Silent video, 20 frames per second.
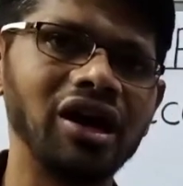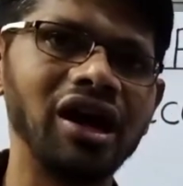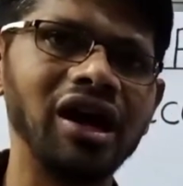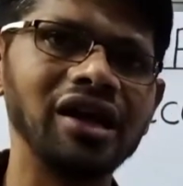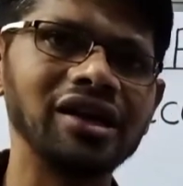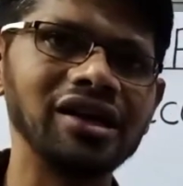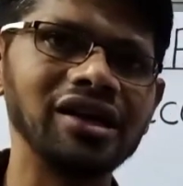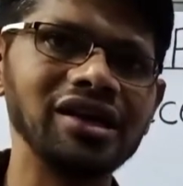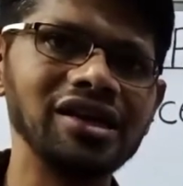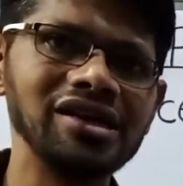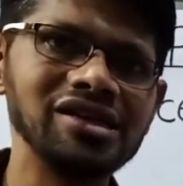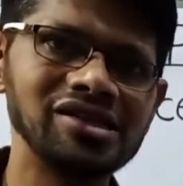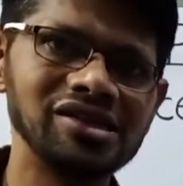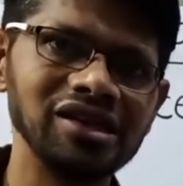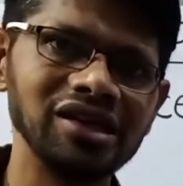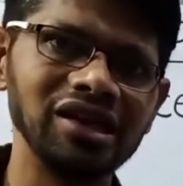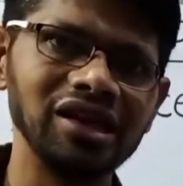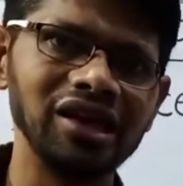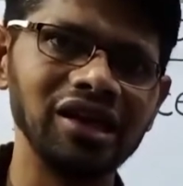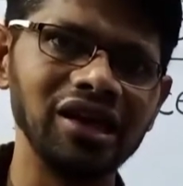
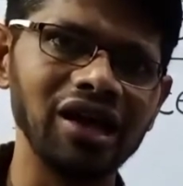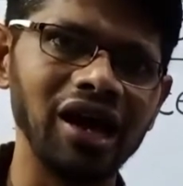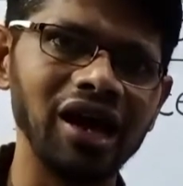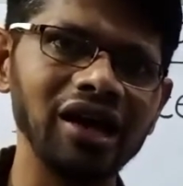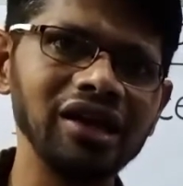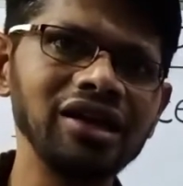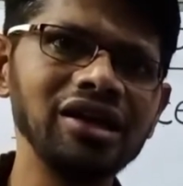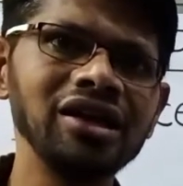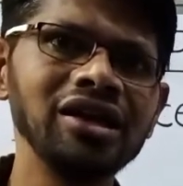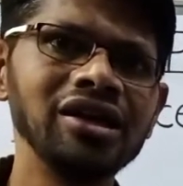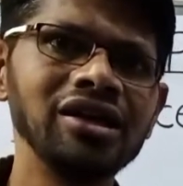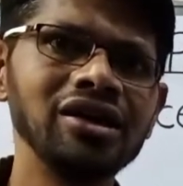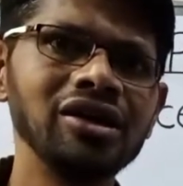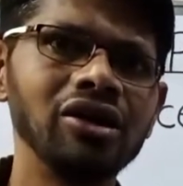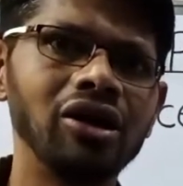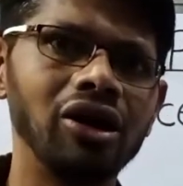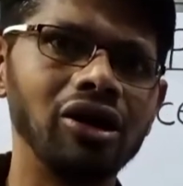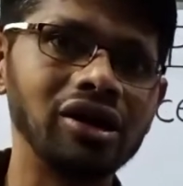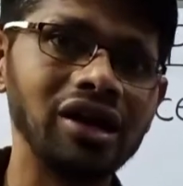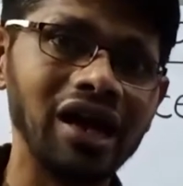R-E-C-E-I
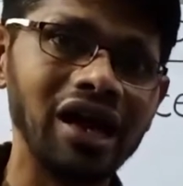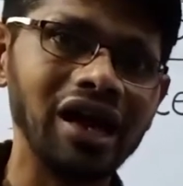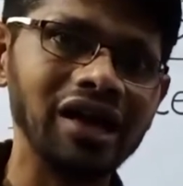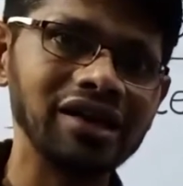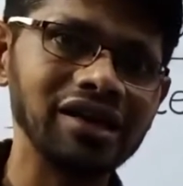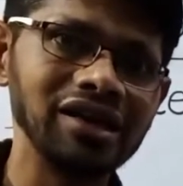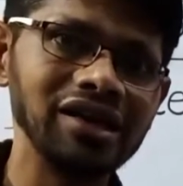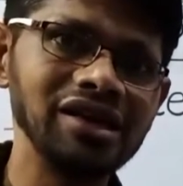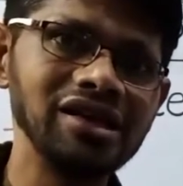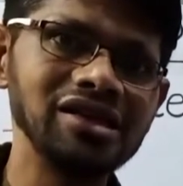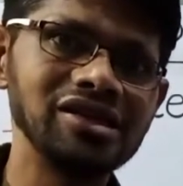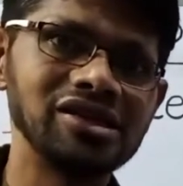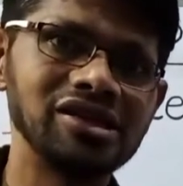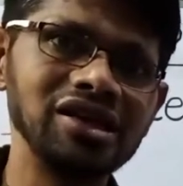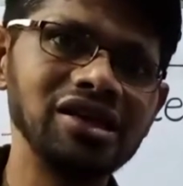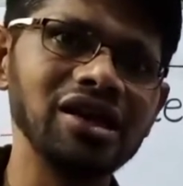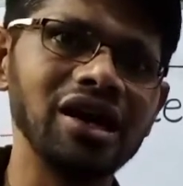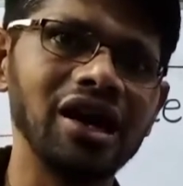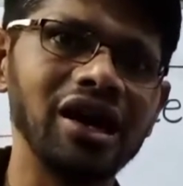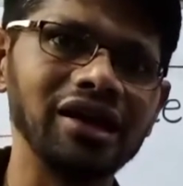or
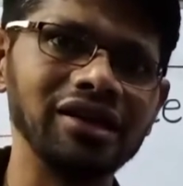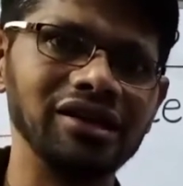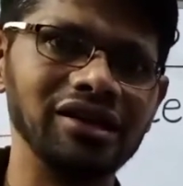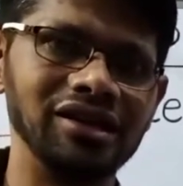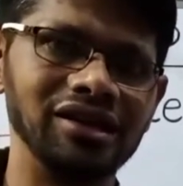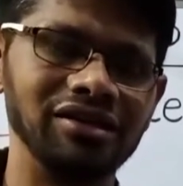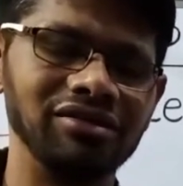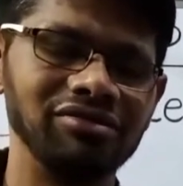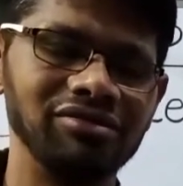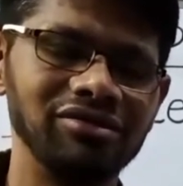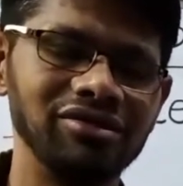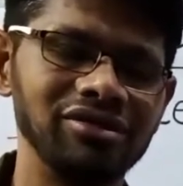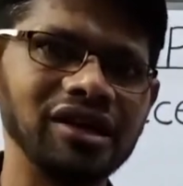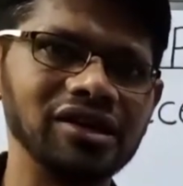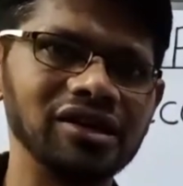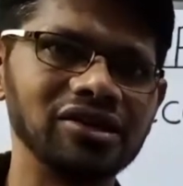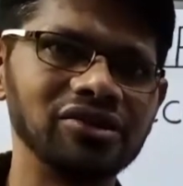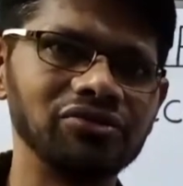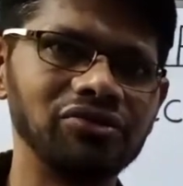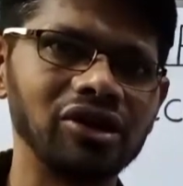R-E-C-I-E.
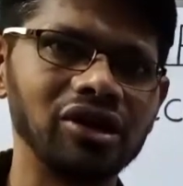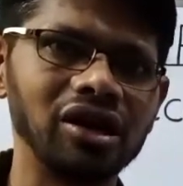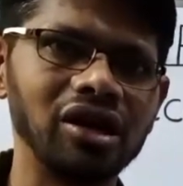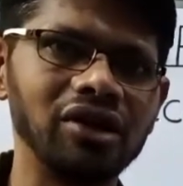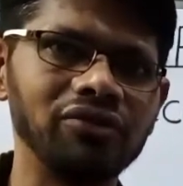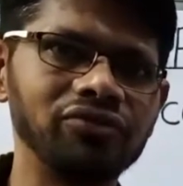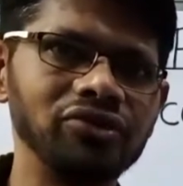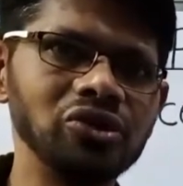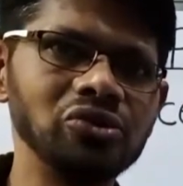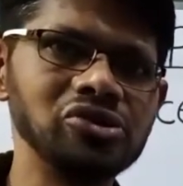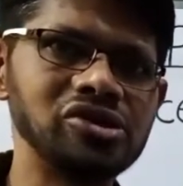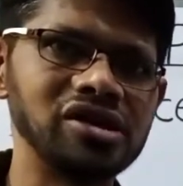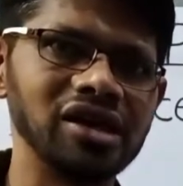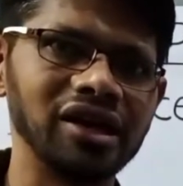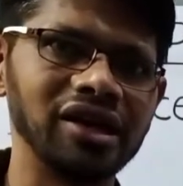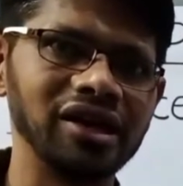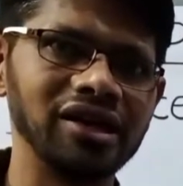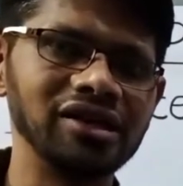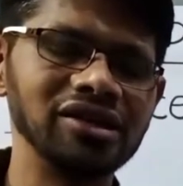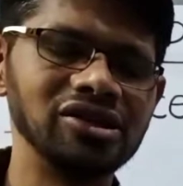For a few
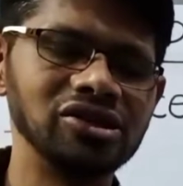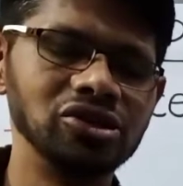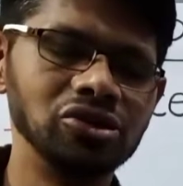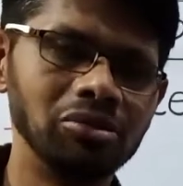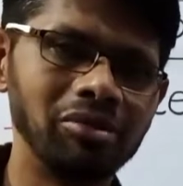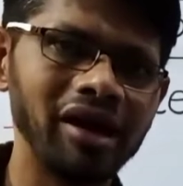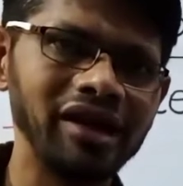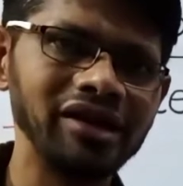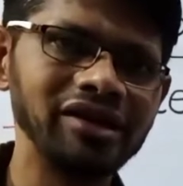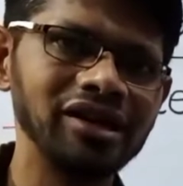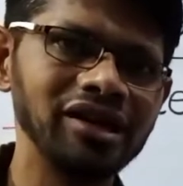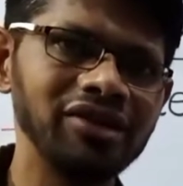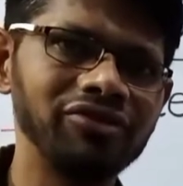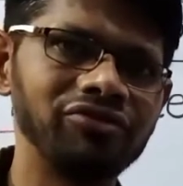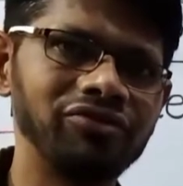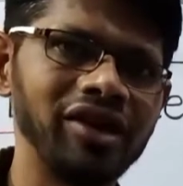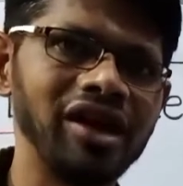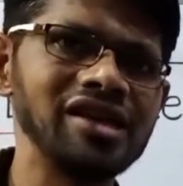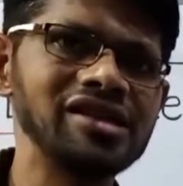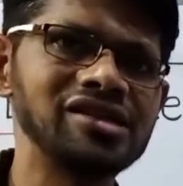seconds, you might have
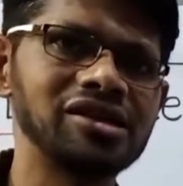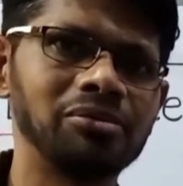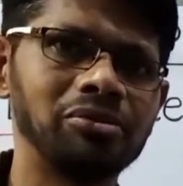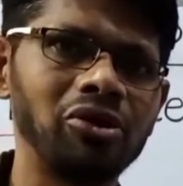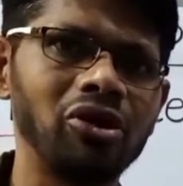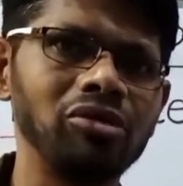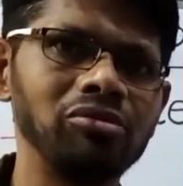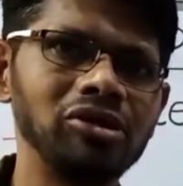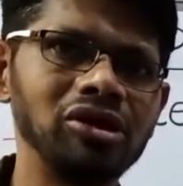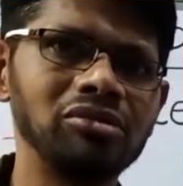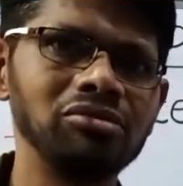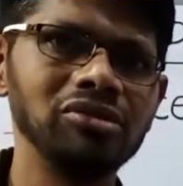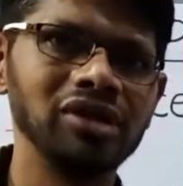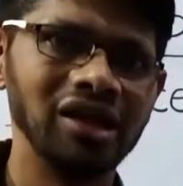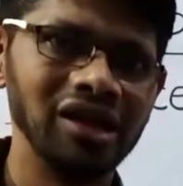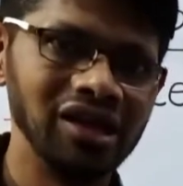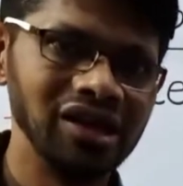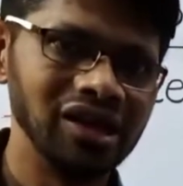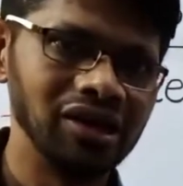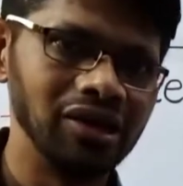faced
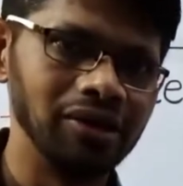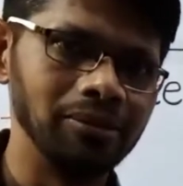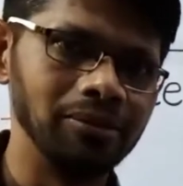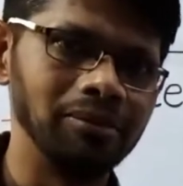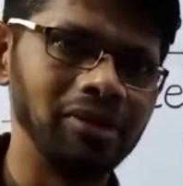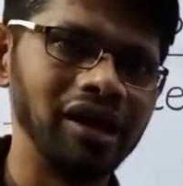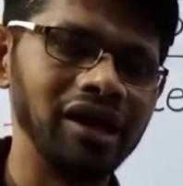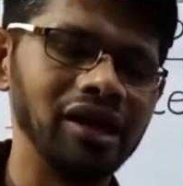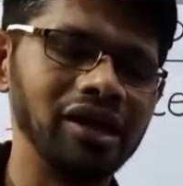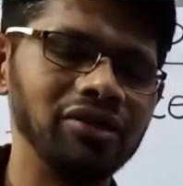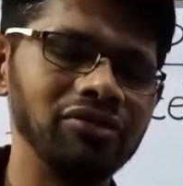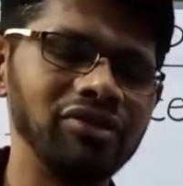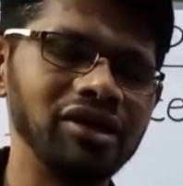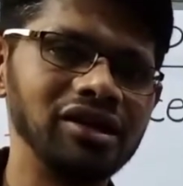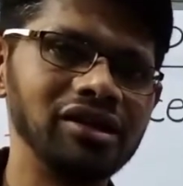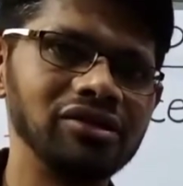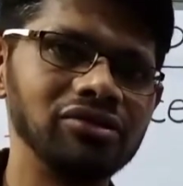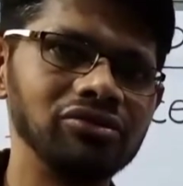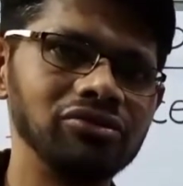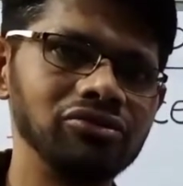problem
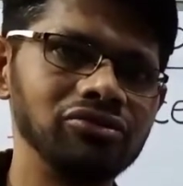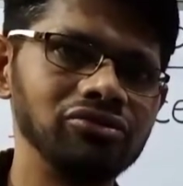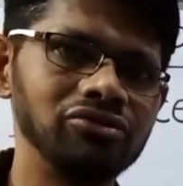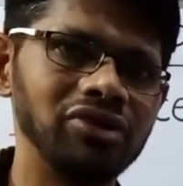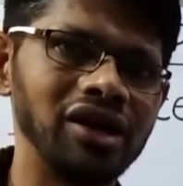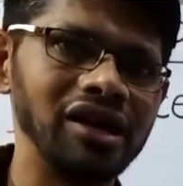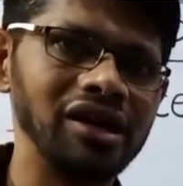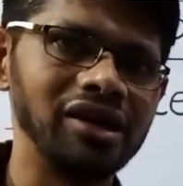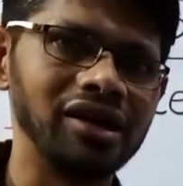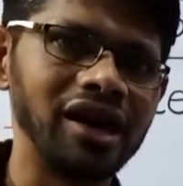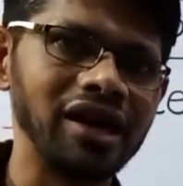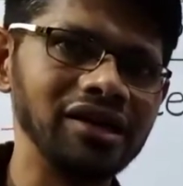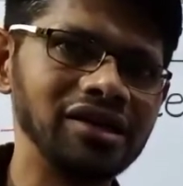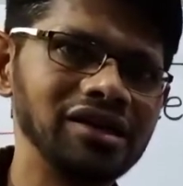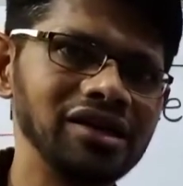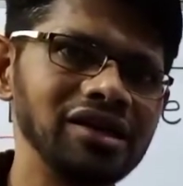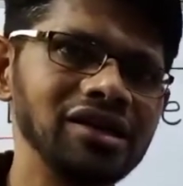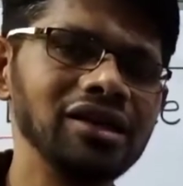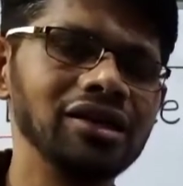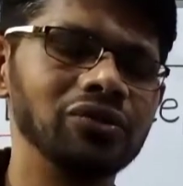while
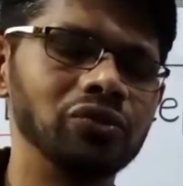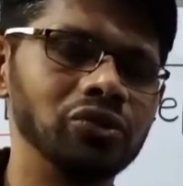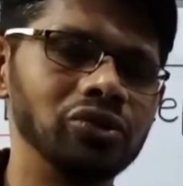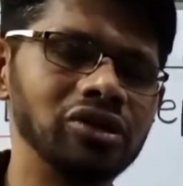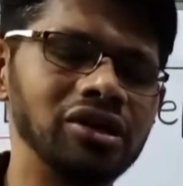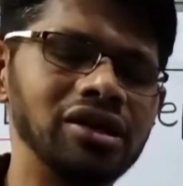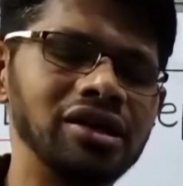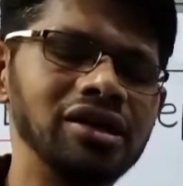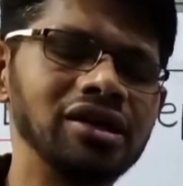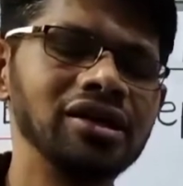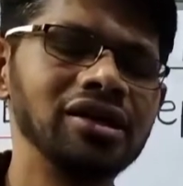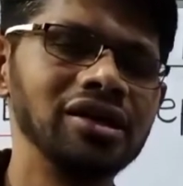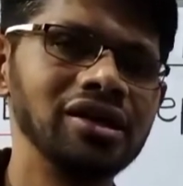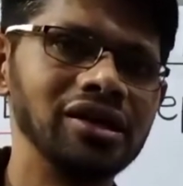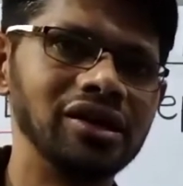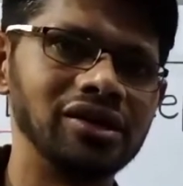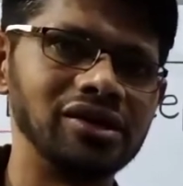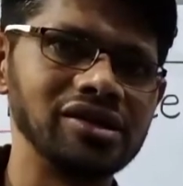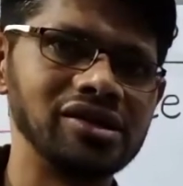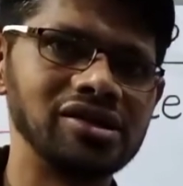writing word
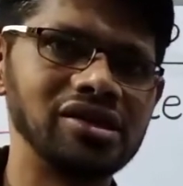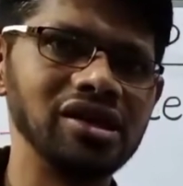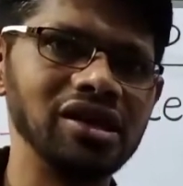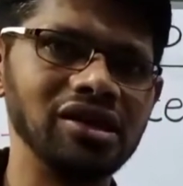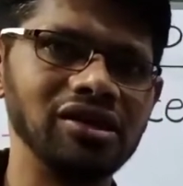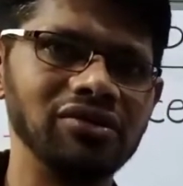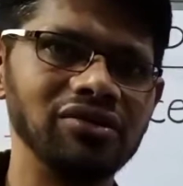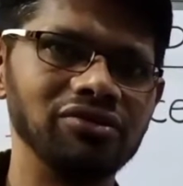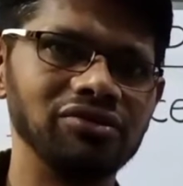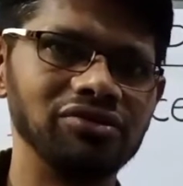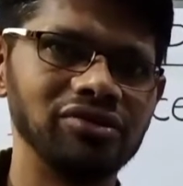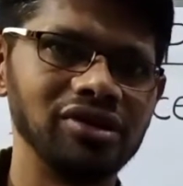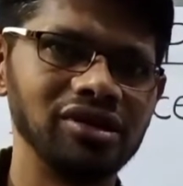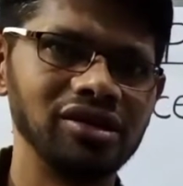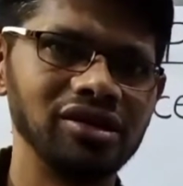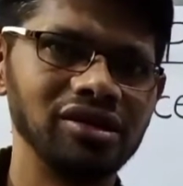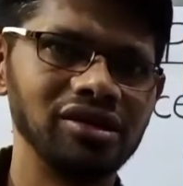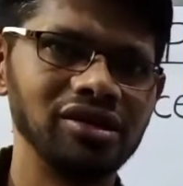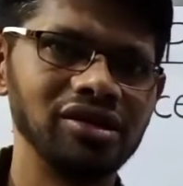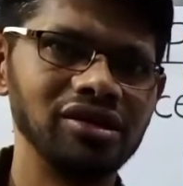received,
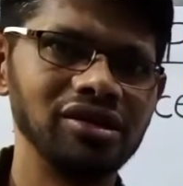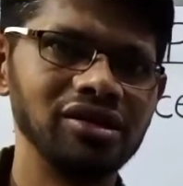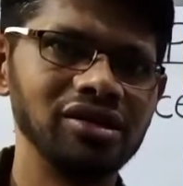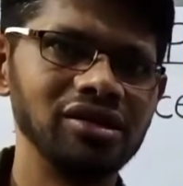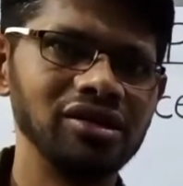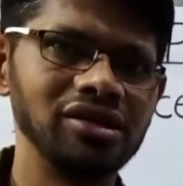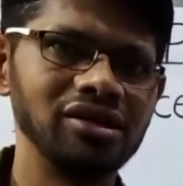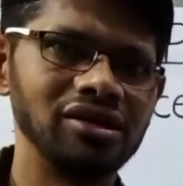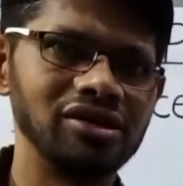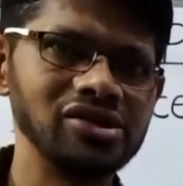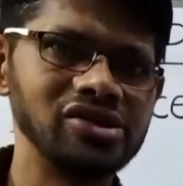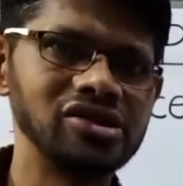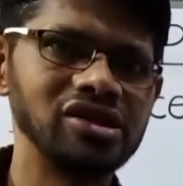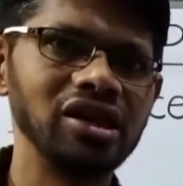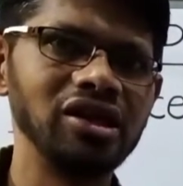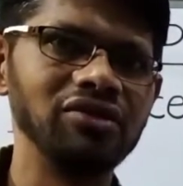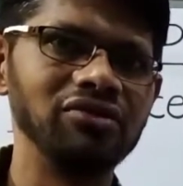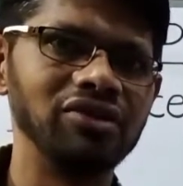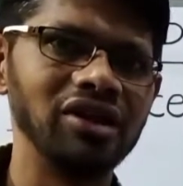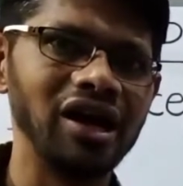
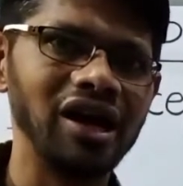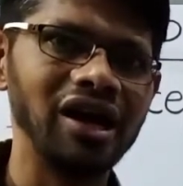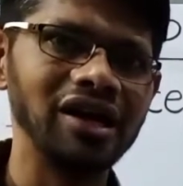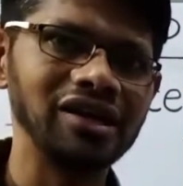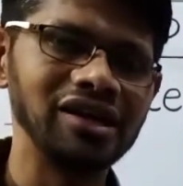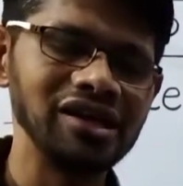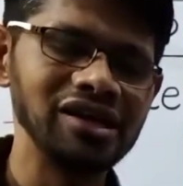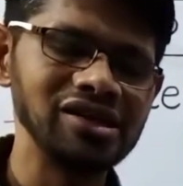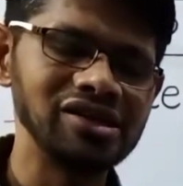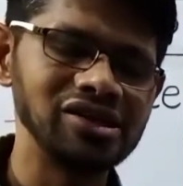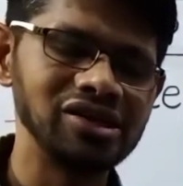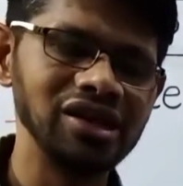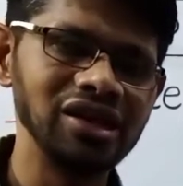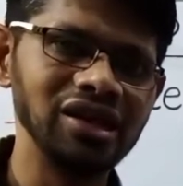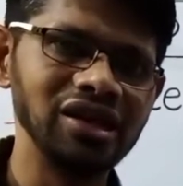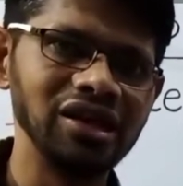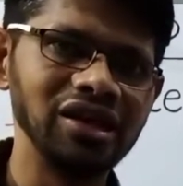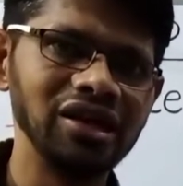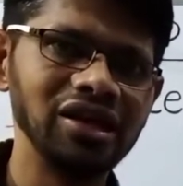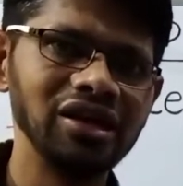
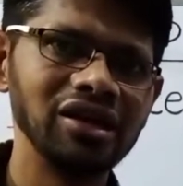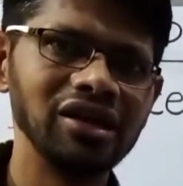R-E-C-E-I,